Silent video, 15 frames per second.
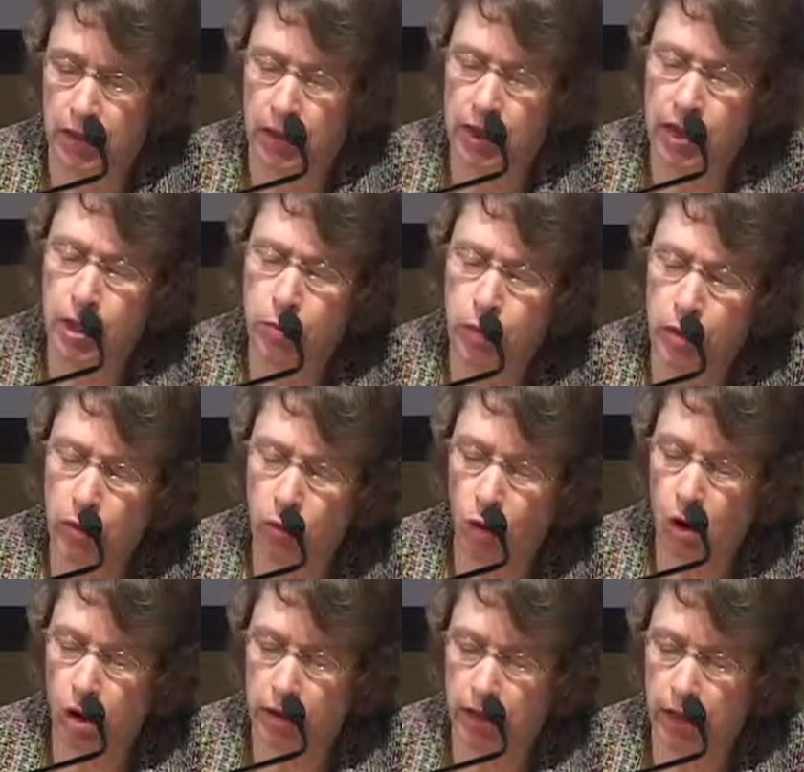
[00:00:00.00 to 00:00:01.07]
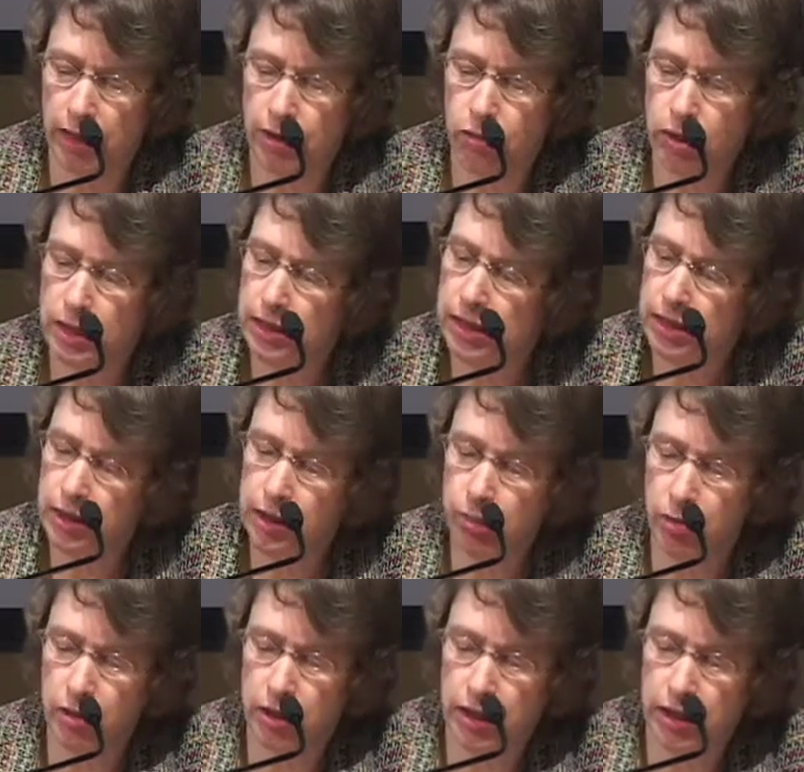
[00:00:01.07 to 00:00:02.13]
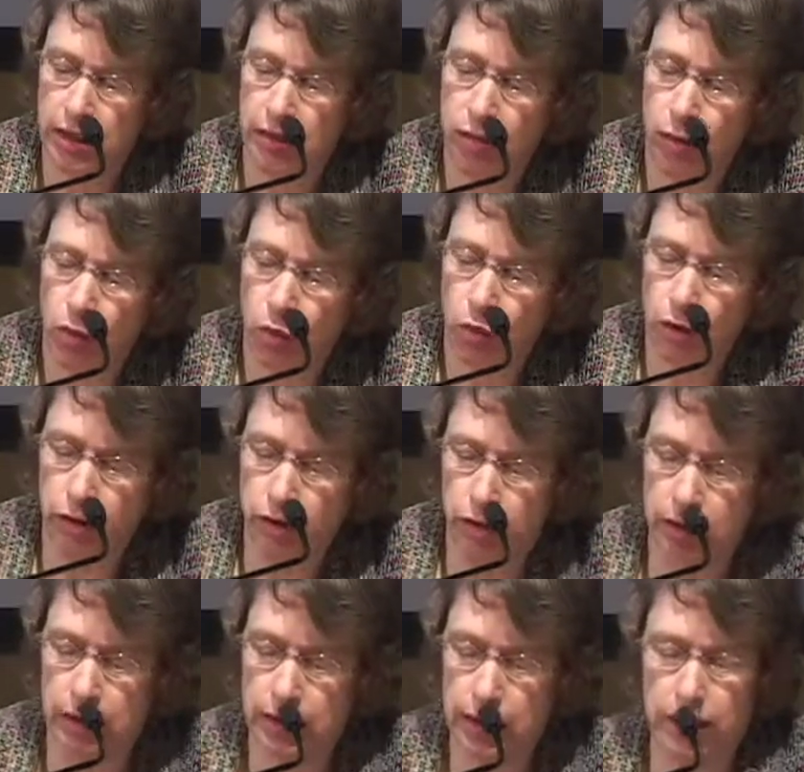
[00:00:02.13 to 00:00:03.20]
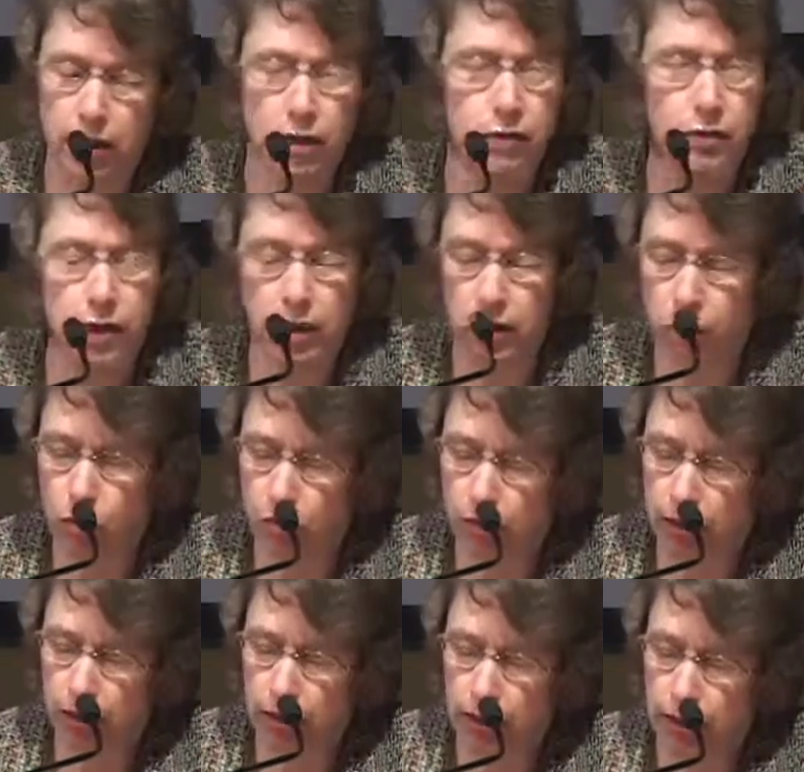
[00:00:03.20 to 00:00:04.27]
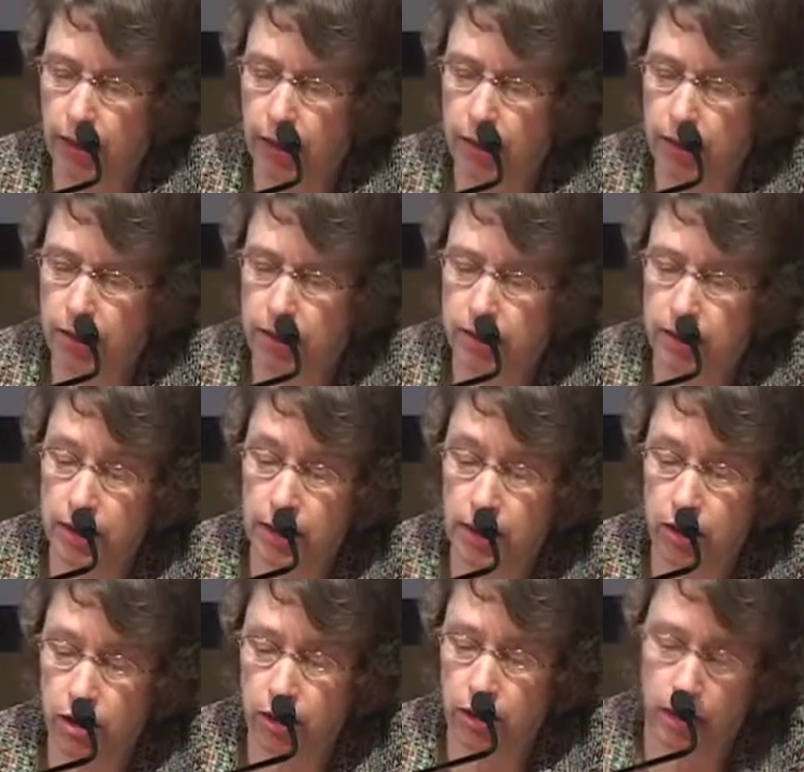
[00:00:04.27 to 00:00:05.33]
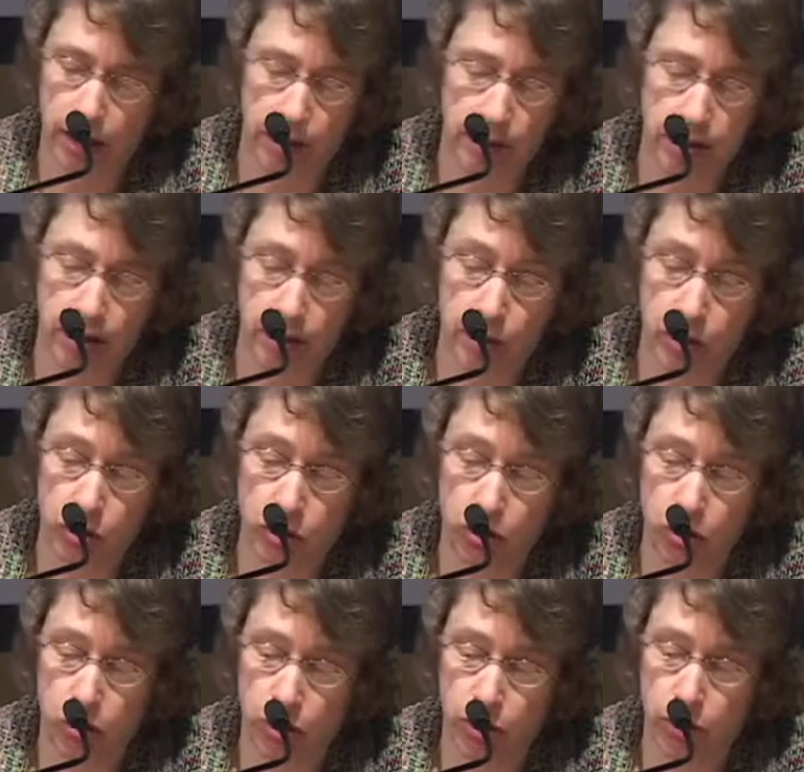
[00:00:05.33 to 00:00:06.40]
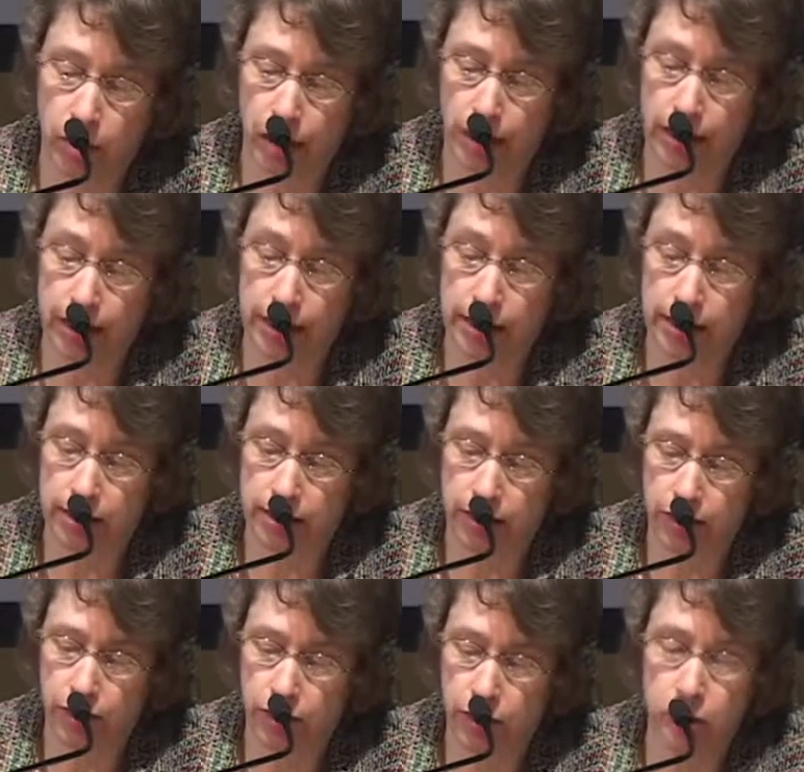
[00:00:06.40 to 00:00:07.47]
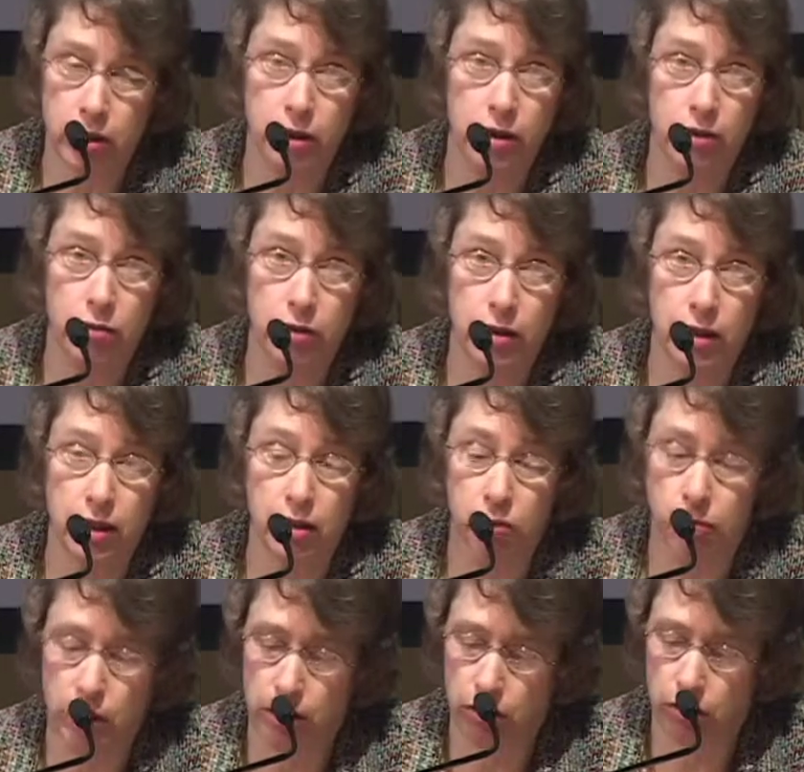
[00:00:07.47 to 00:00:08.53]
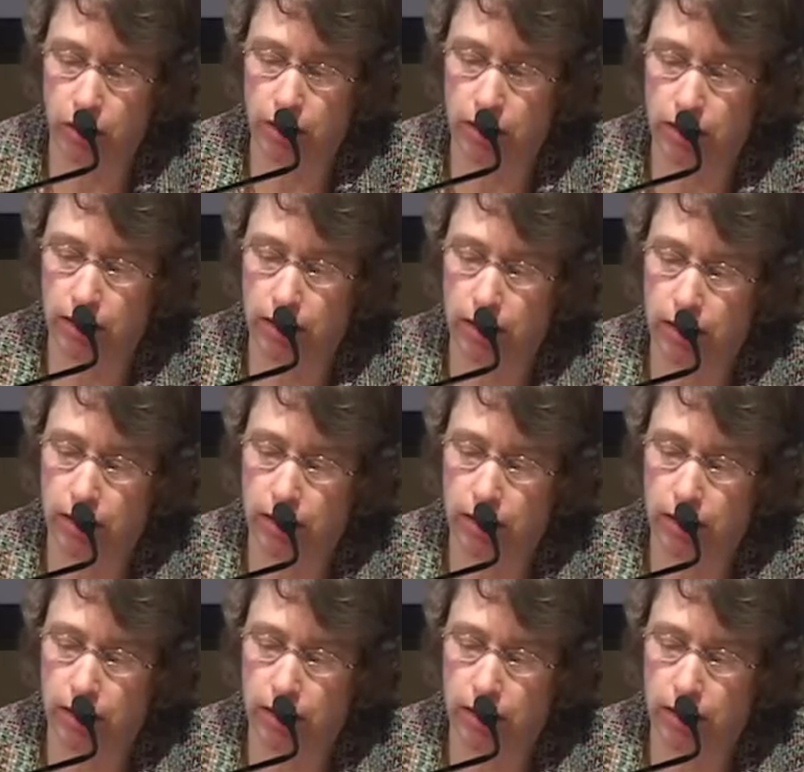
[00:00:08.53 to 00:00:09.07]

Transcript: It had been wrought, as was easy to perceive, with wonderful skill of needlework, and the stitch, as I am assured by ladies conversant with such mysteries,